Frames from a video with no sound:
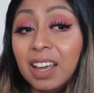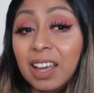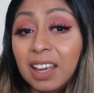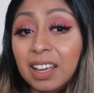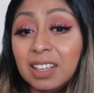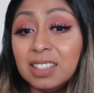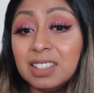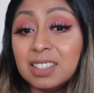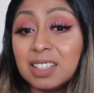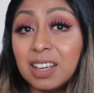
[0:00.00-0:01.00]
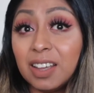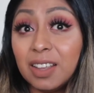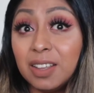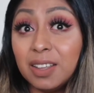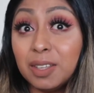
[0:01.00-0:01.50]
and
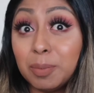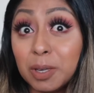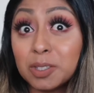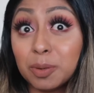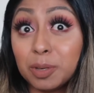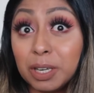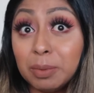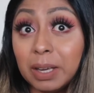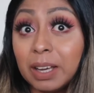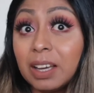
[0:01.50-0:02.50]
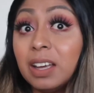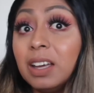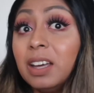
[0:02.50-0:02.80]
the pills are pretty big.